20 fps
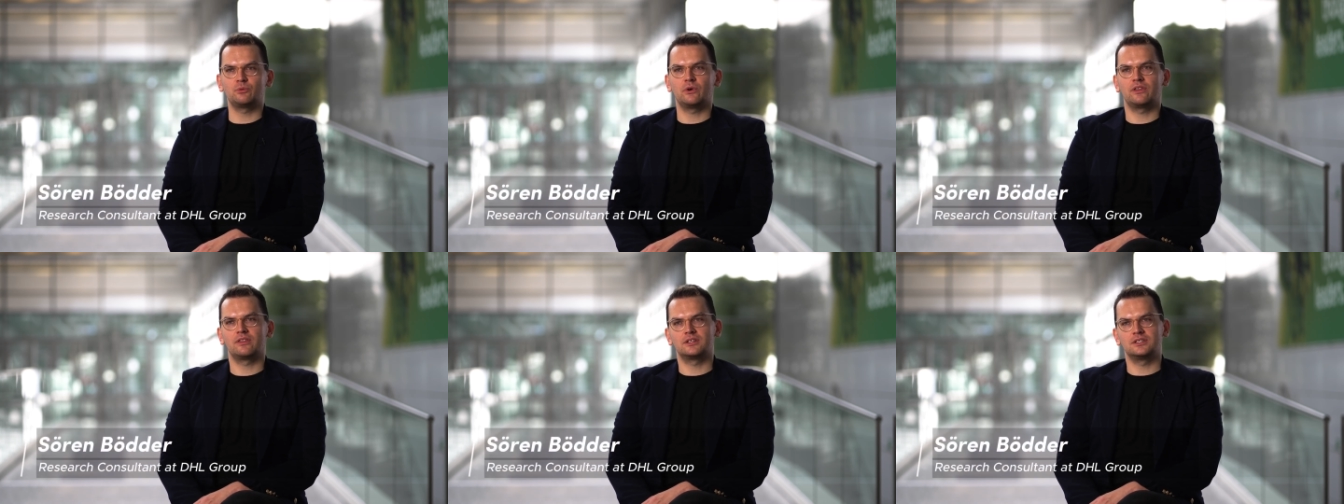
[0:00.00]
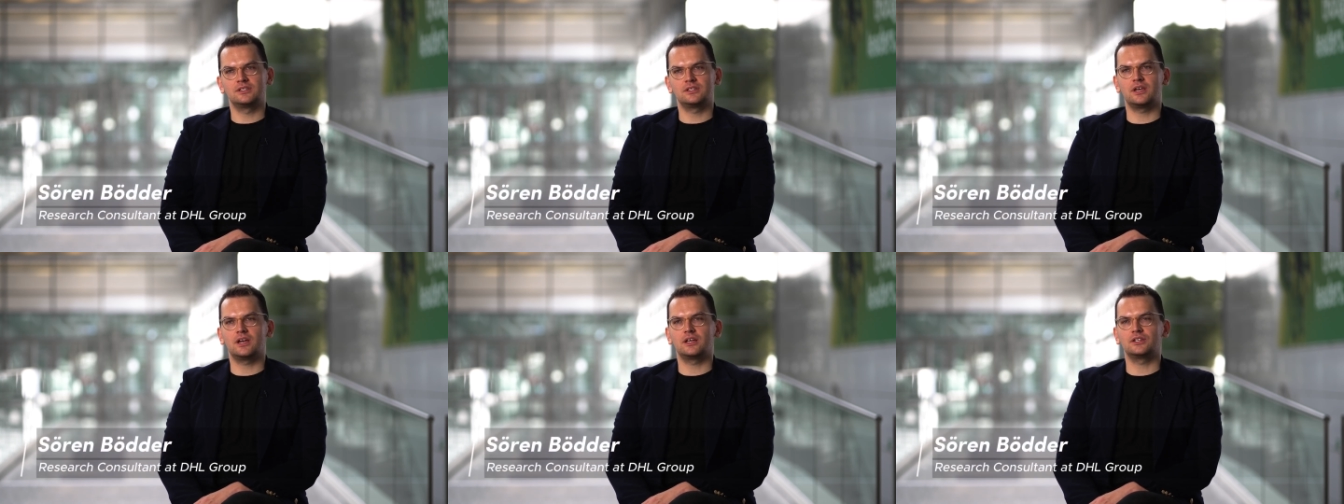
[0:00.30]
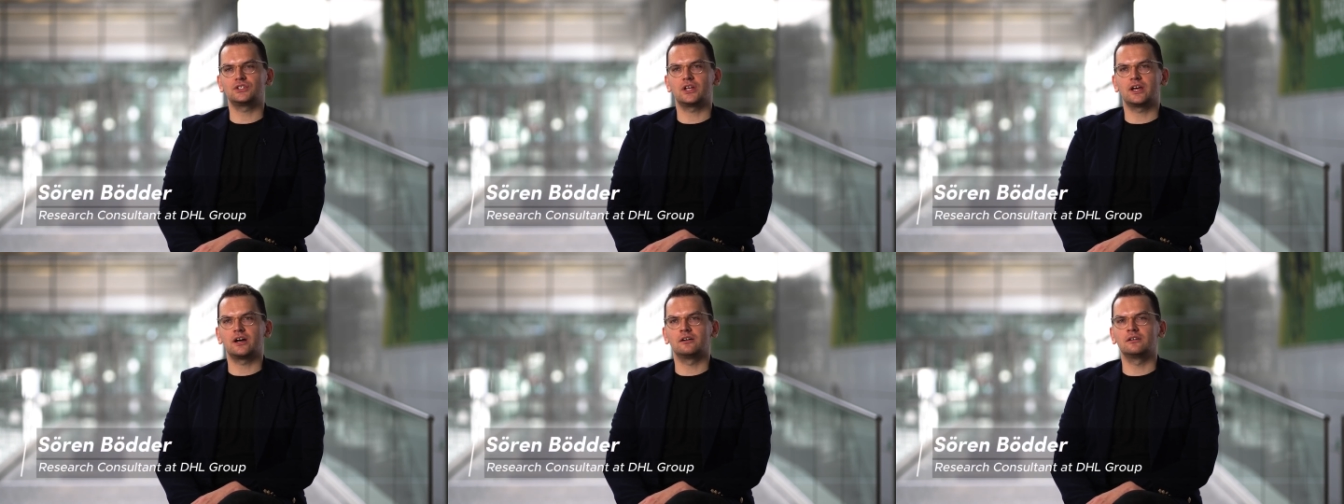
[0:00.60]
within
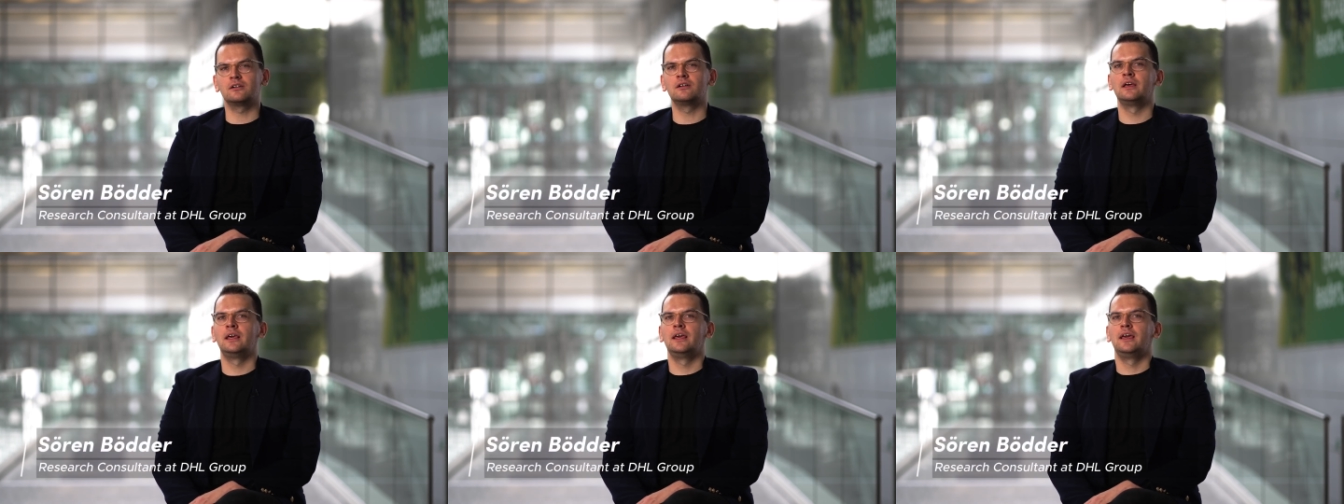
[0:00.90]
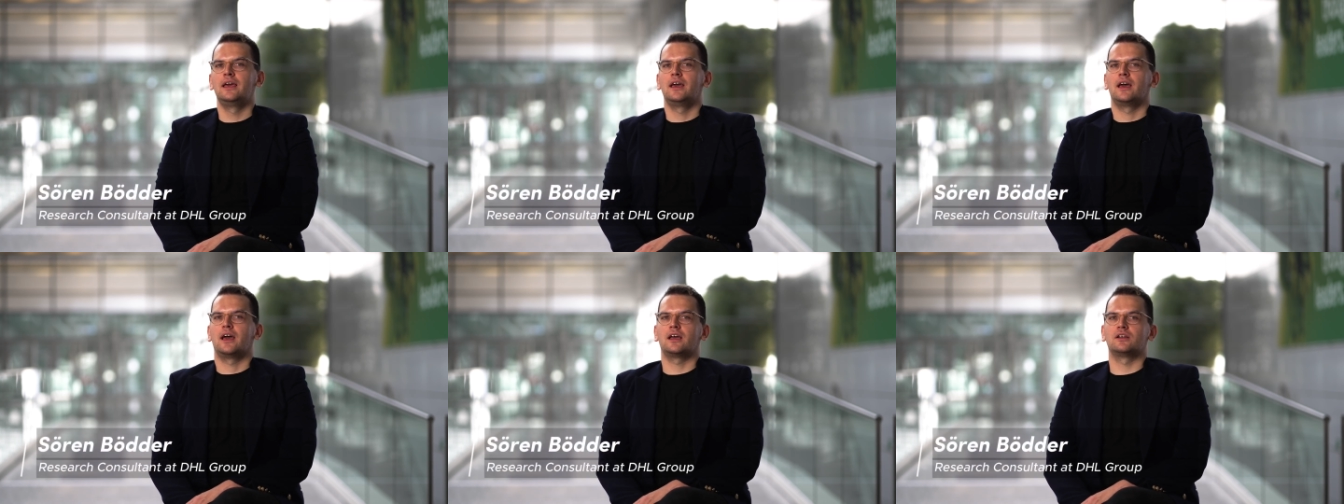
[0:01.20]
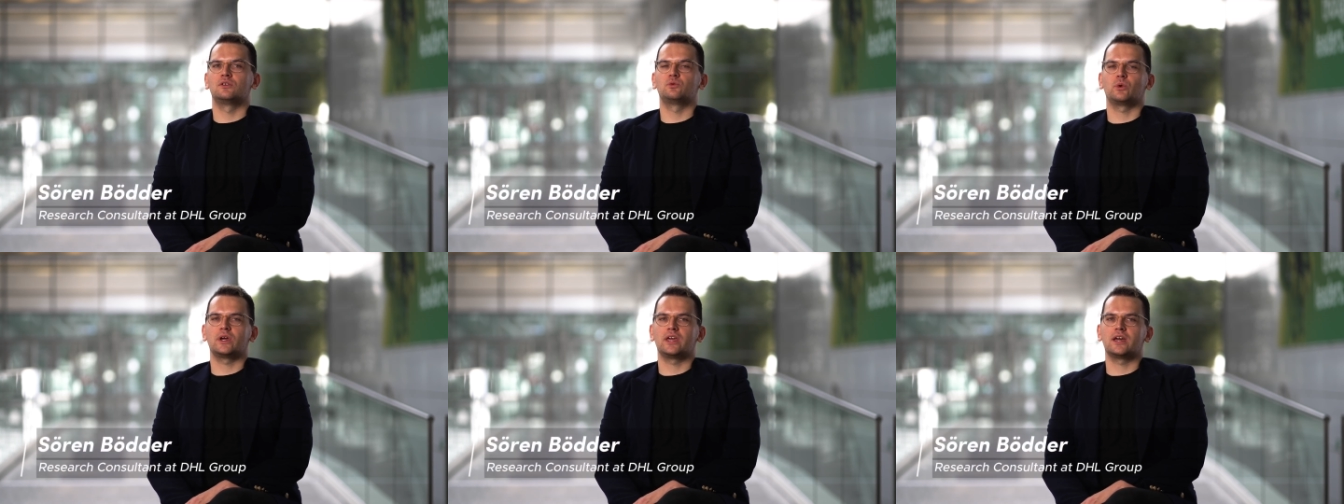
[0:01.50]
DHL
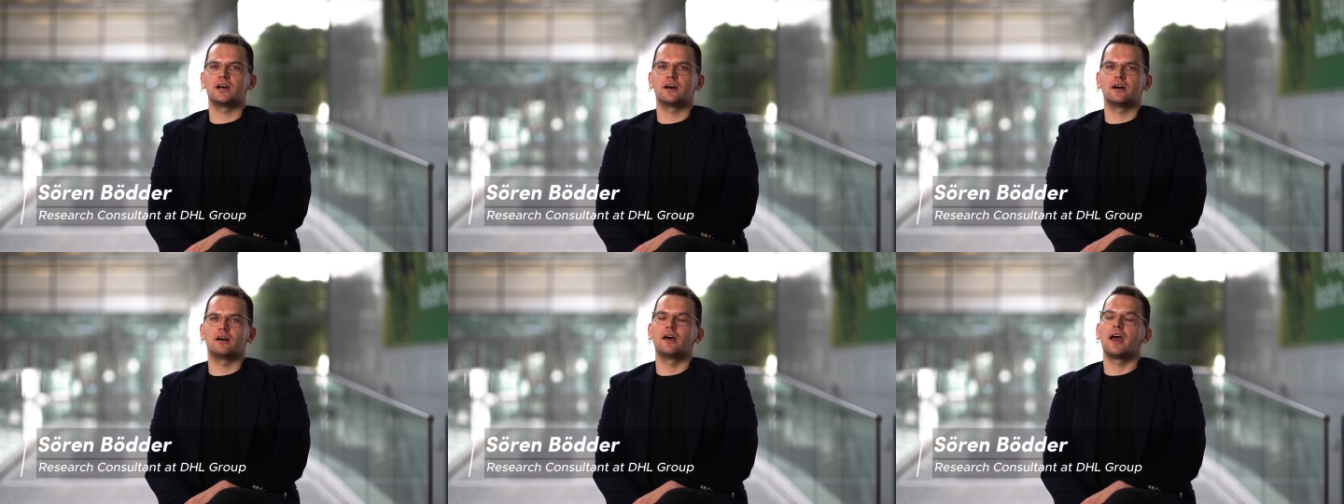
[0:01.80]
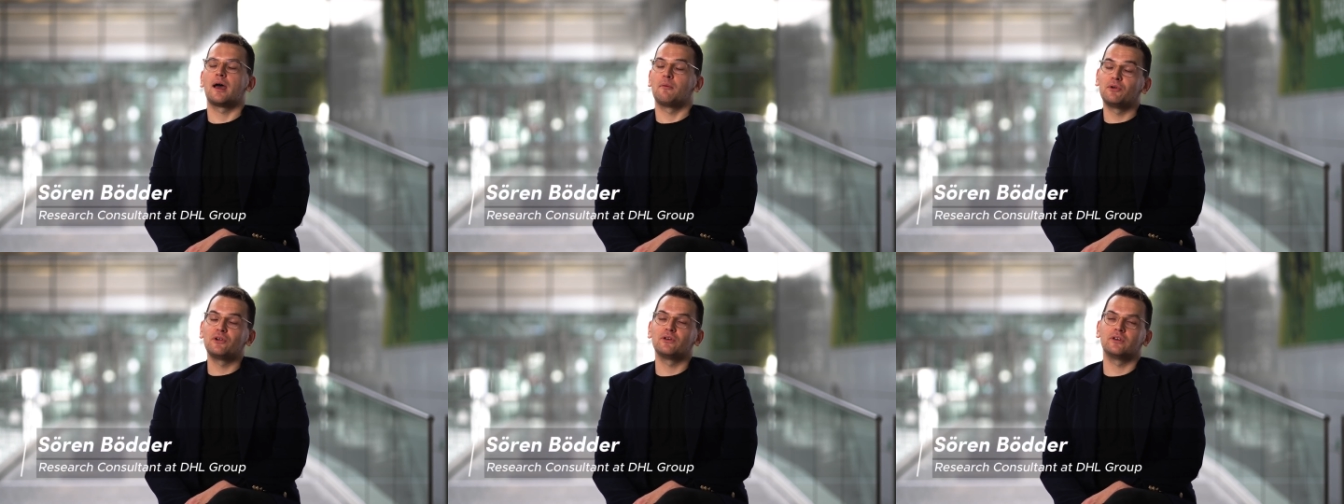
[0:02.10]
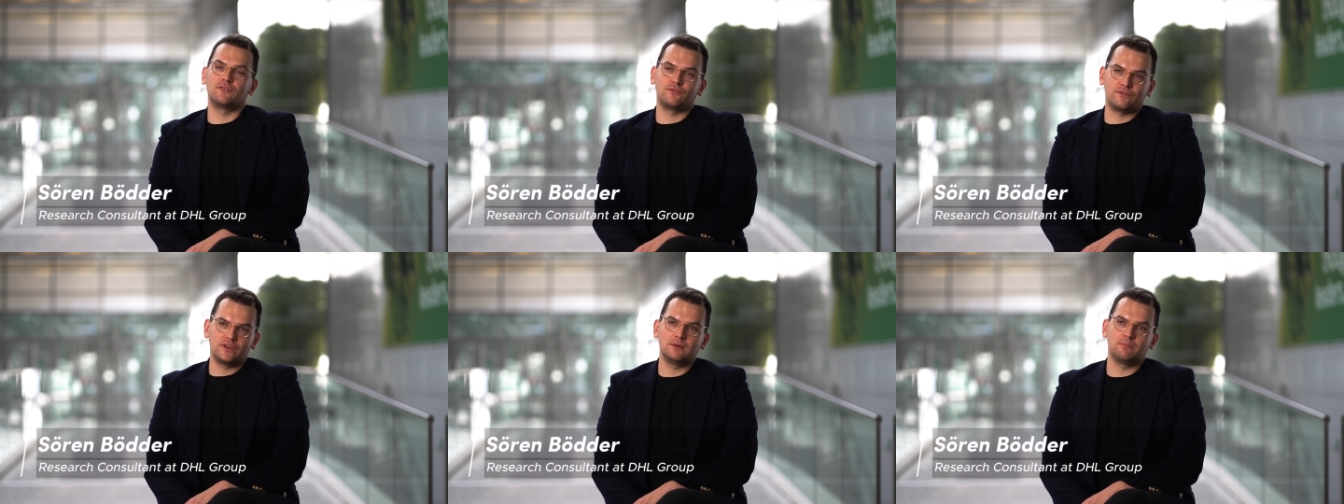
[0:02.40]
and we are
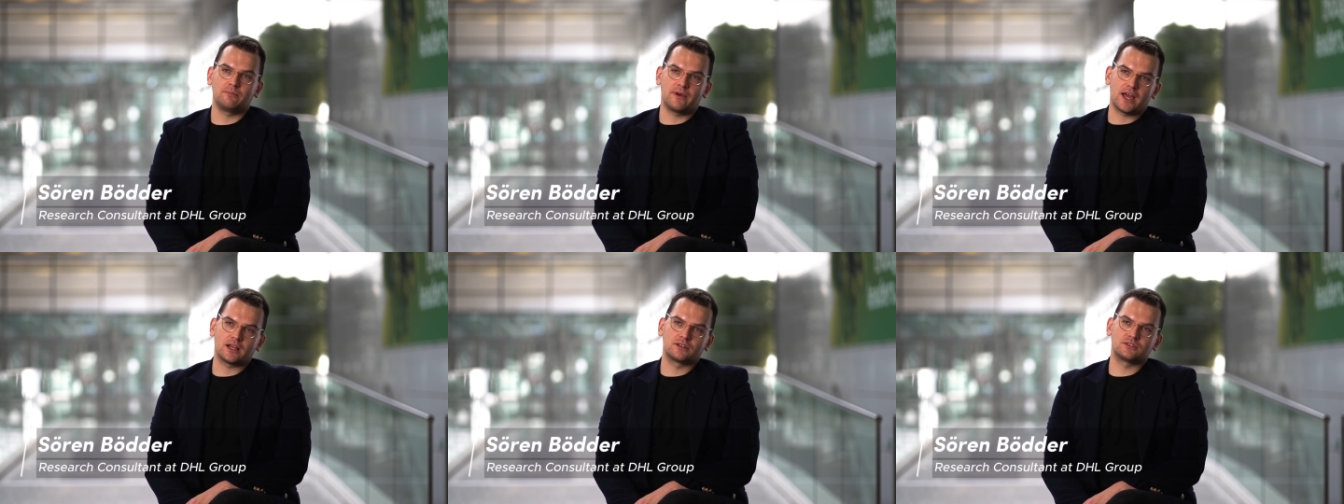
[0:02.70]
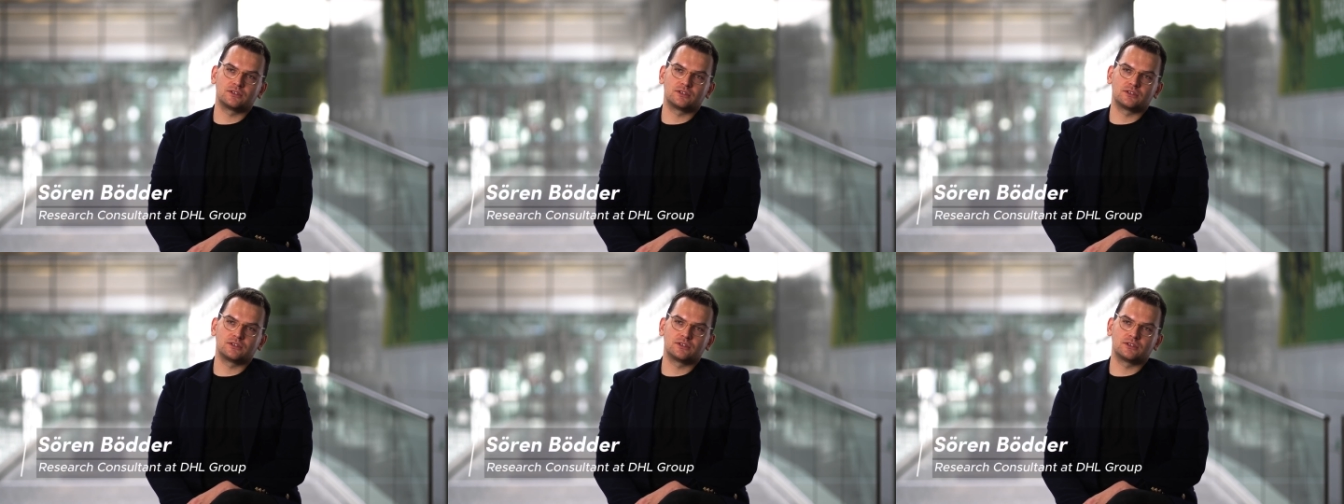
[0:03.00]
employee feedback.